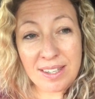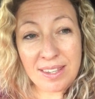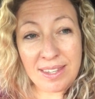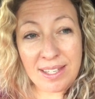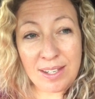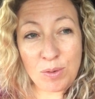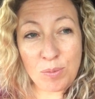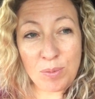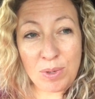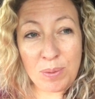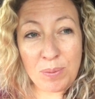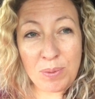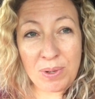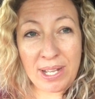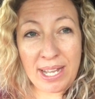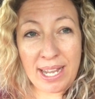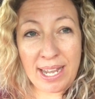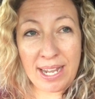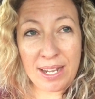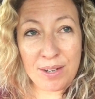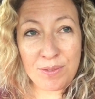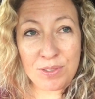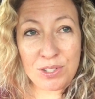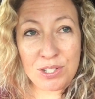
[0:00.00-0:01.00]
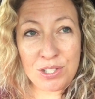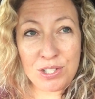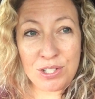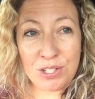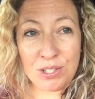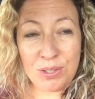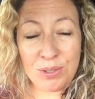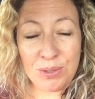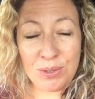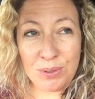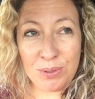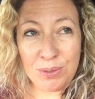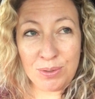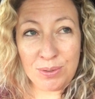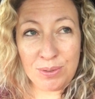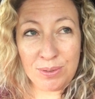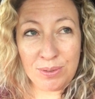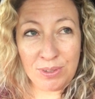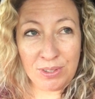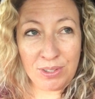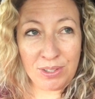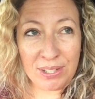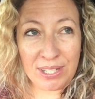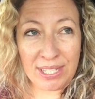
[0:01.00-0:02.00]
Then we will have
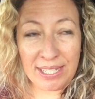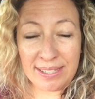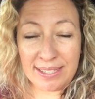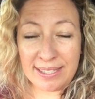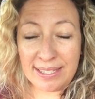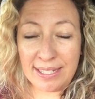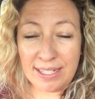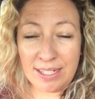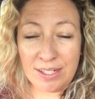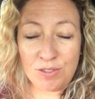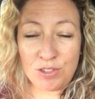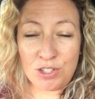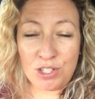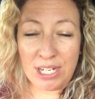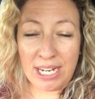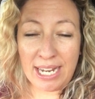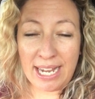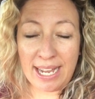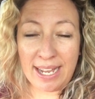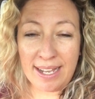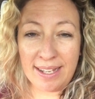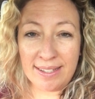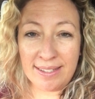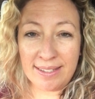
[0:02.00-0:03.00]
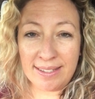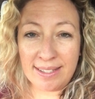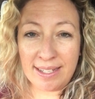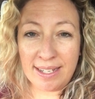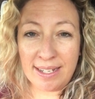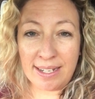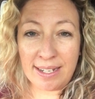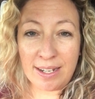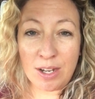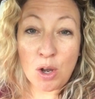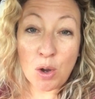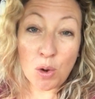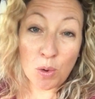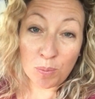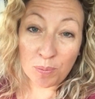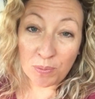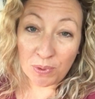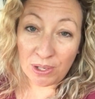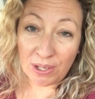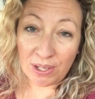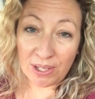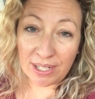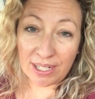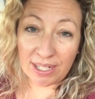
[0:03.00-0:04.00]
to look and see if she has any
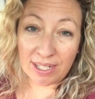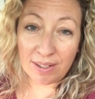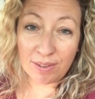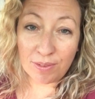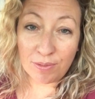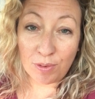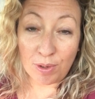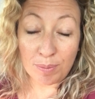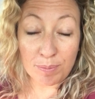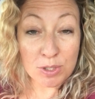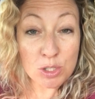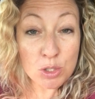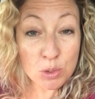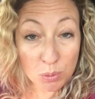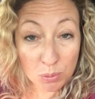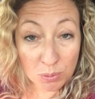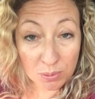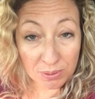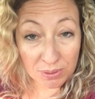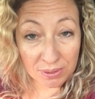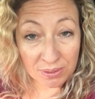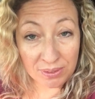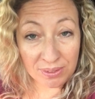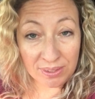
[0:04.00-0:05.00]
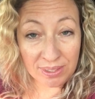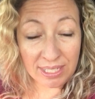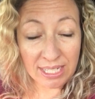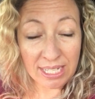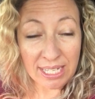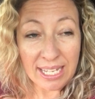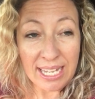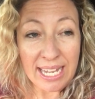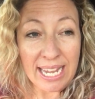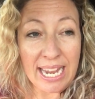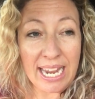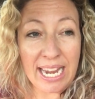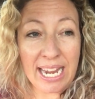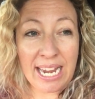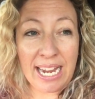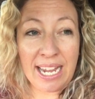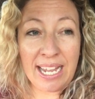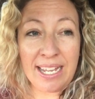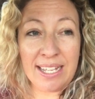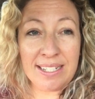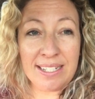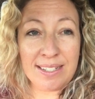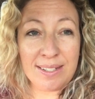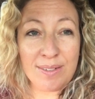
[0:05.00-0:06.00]
homework from school,
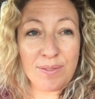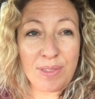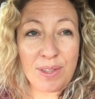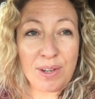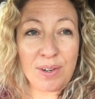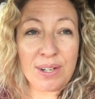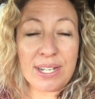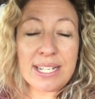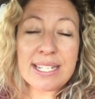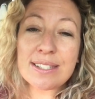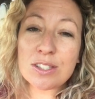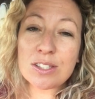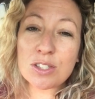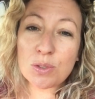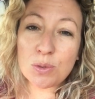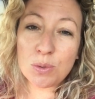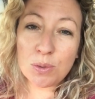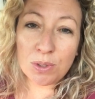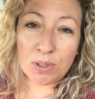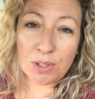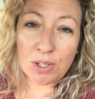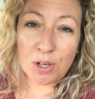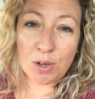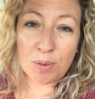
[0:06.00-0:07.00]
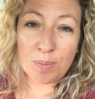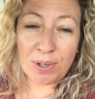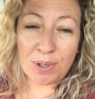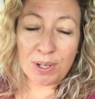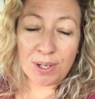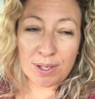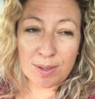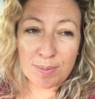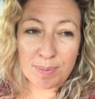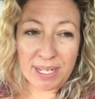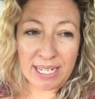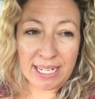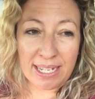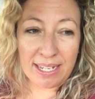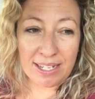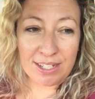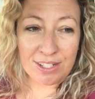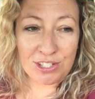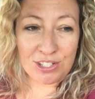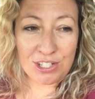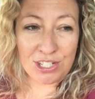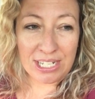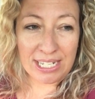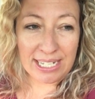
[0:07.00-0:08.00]
and if there is school homework,
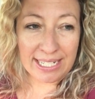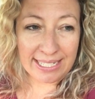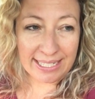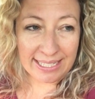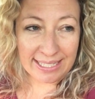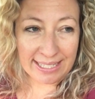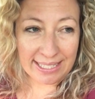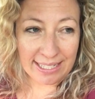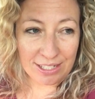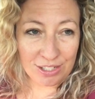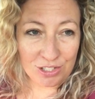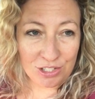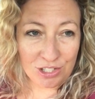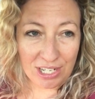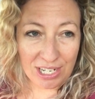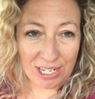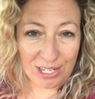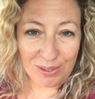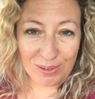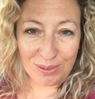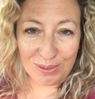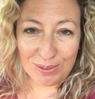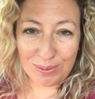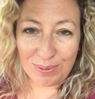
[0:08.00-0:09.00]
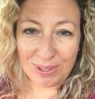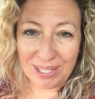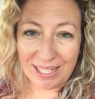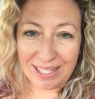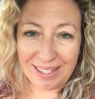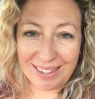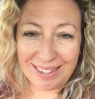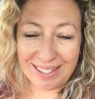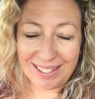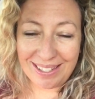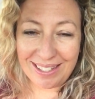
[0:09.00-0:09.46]
because she is a child with